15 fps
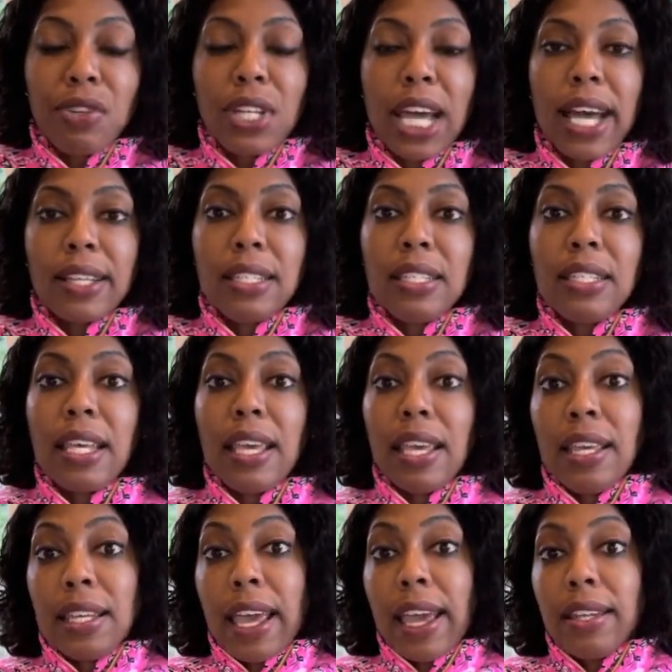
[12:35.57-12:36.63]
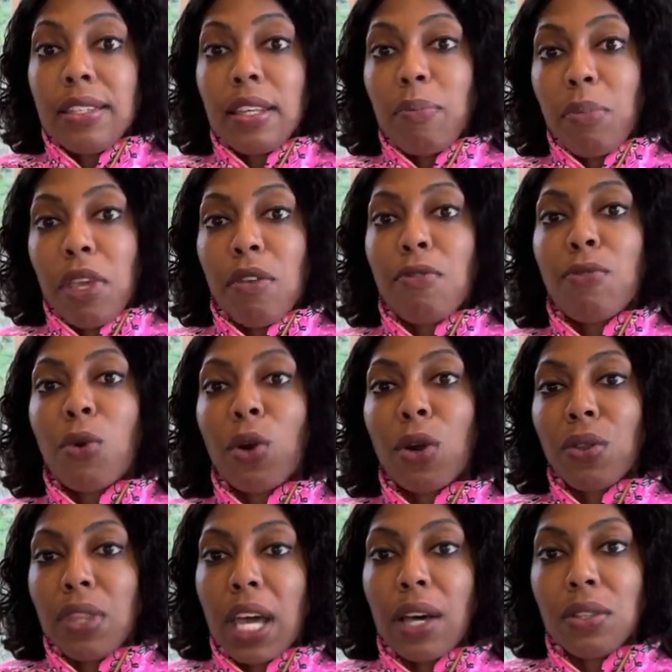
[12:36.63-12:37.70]
taxes, it ends up being
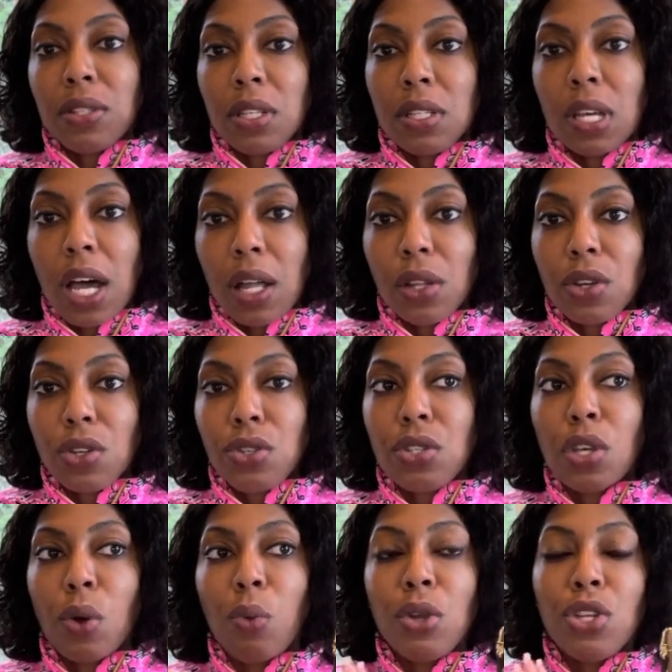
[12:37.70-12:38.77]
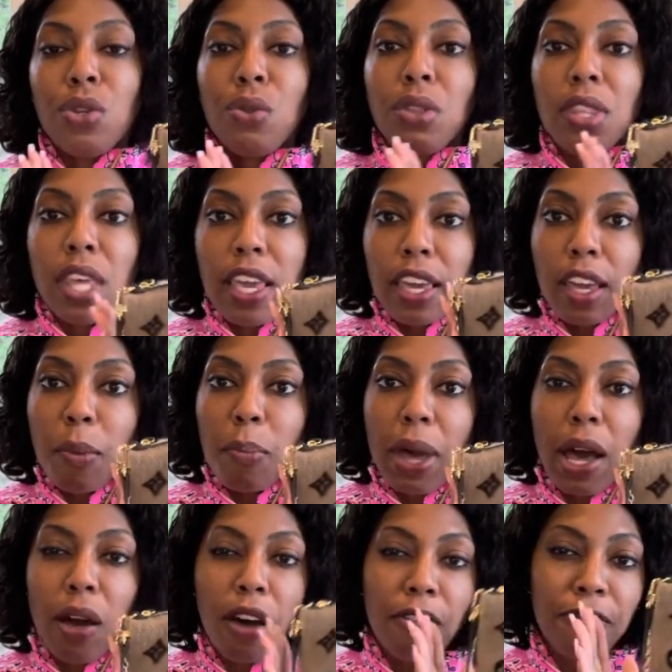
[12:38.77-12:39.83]
$4,000. So when you think
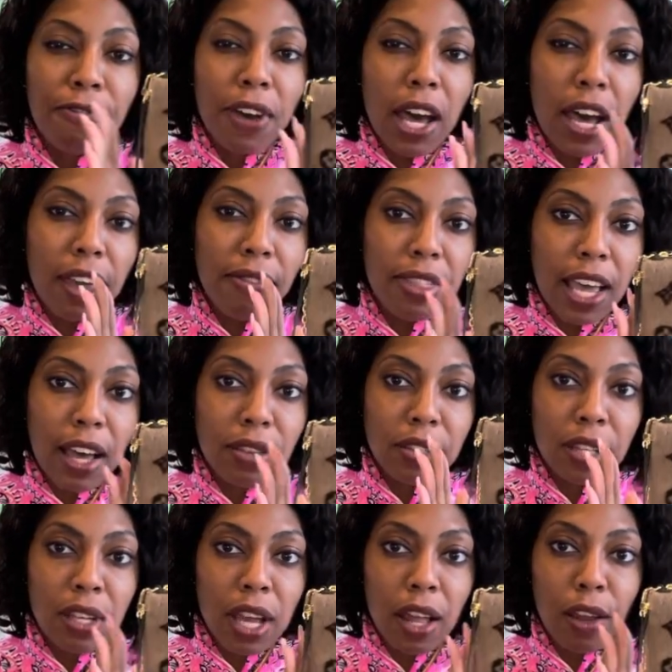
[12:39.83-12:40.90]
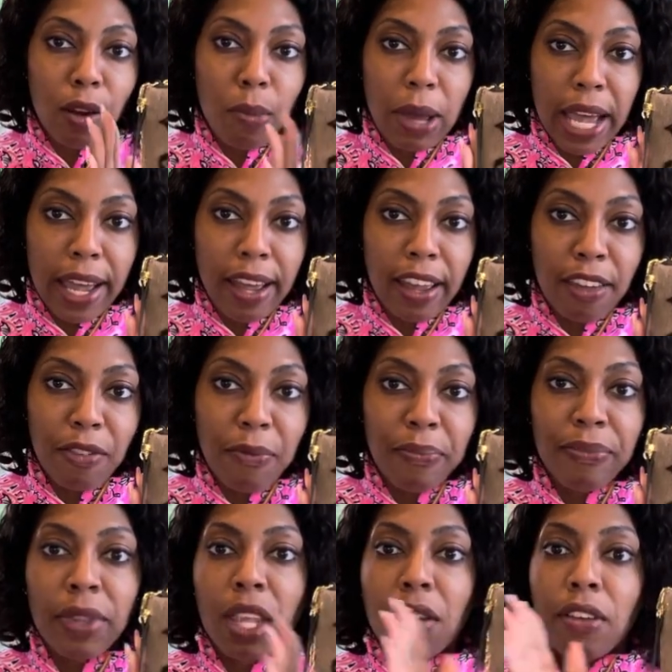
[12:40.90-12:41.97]
about a $5,000 bag
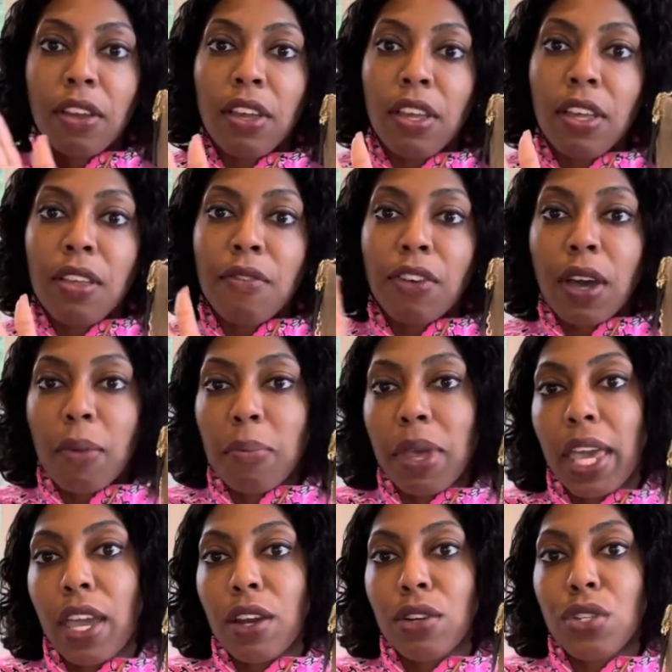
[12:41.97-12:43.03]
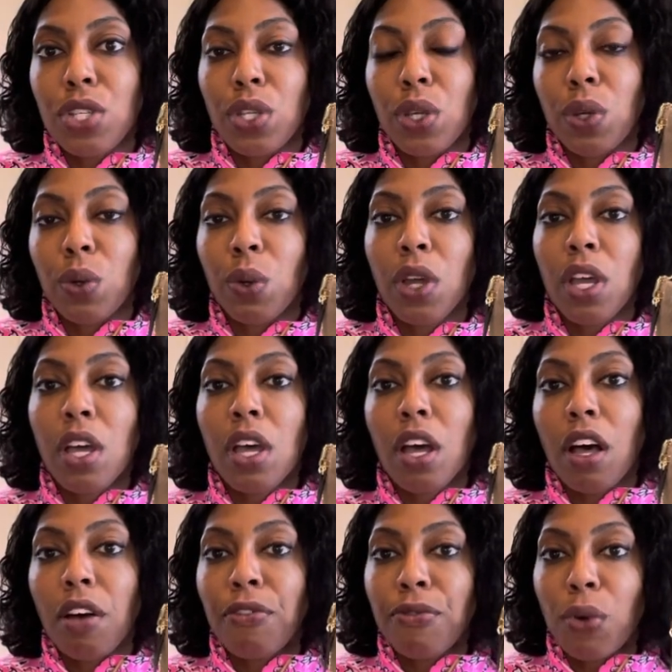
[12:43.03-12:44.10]
compared to
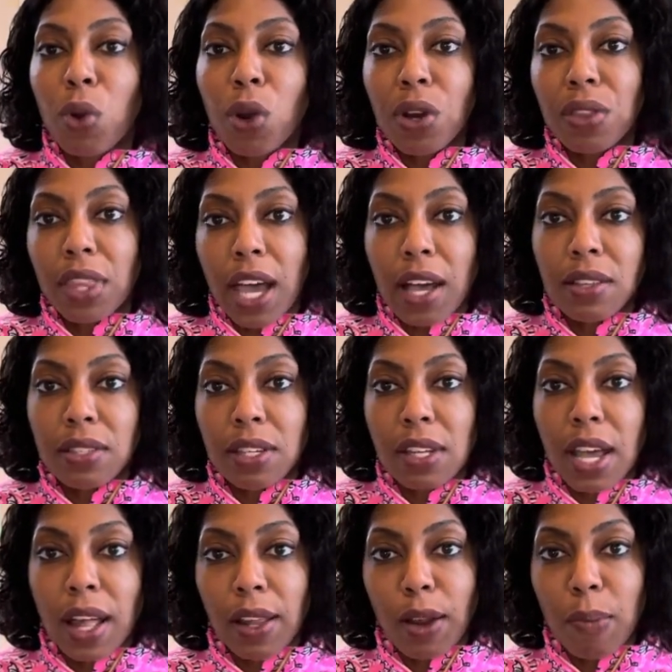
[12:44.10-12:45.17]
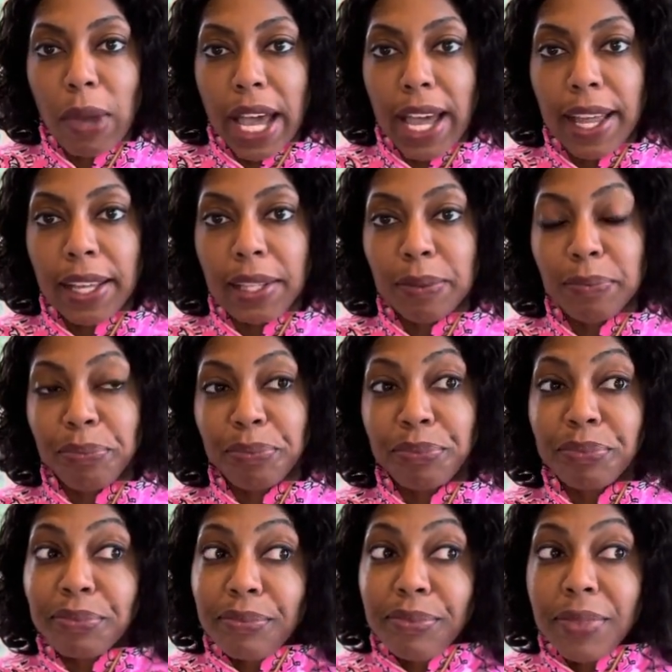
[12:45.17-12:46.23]
a $4,000 bag,
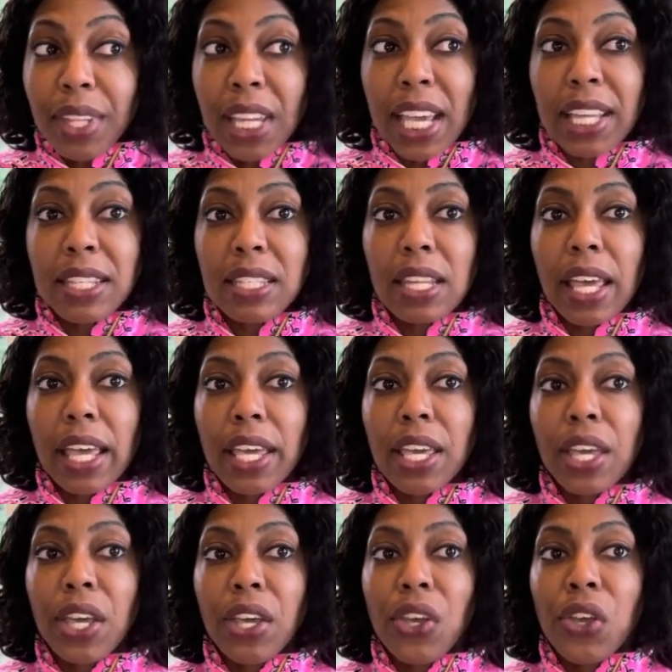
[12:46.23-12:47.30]
it's like